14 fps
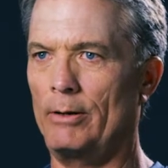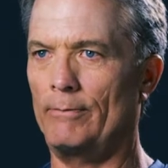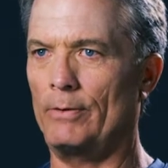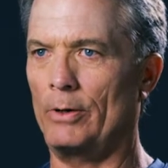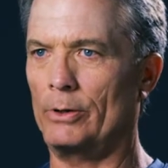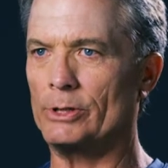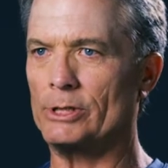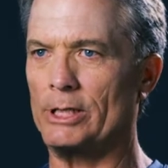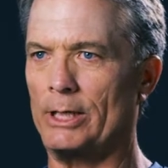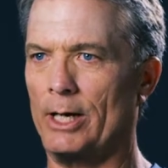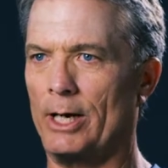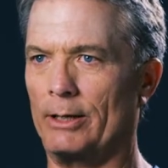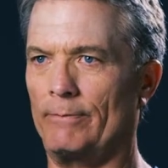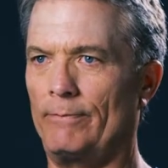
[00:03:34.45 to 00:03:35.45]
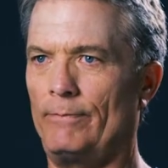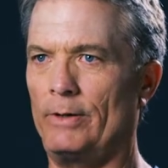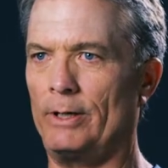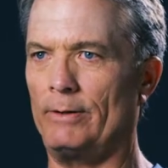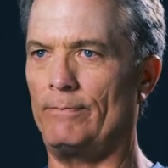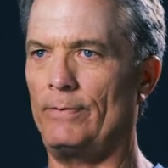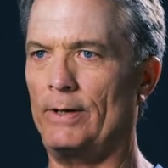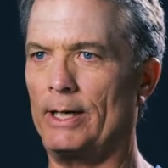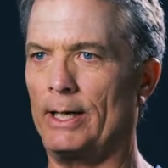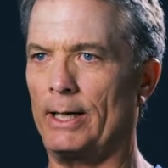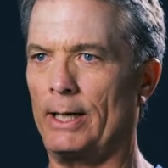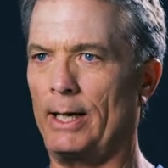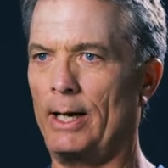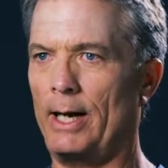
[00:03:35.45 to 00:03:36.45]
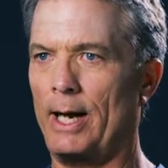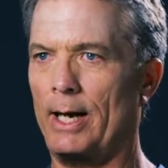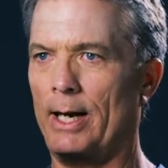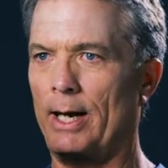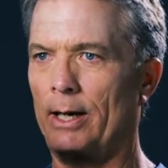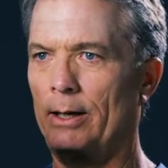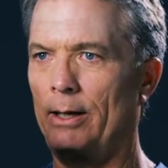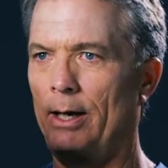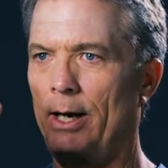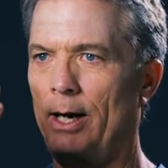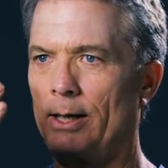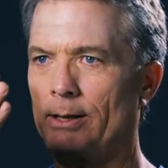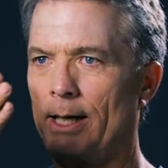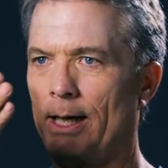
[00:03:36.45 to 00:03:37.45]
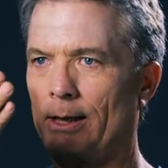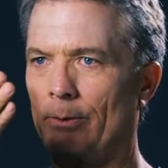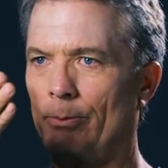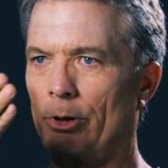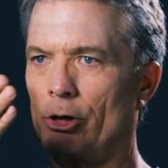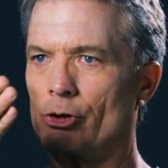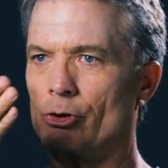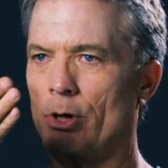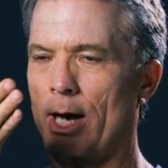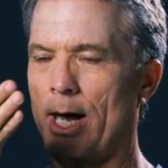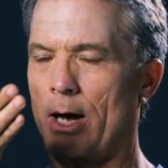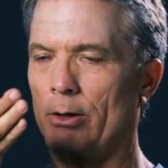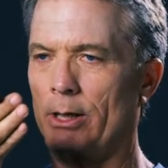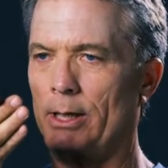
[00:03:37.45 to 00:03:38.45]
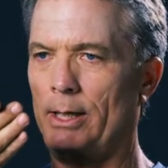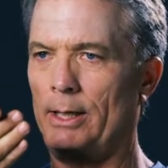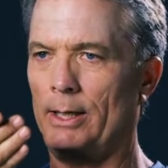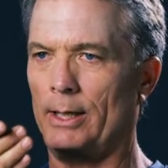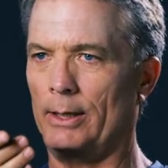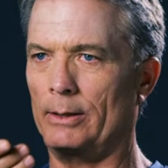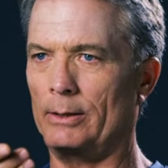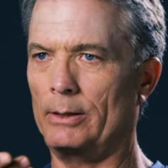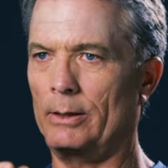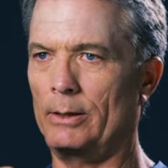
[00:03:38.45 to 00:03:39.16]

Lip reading: focusing on infinity, and I take the picture out in.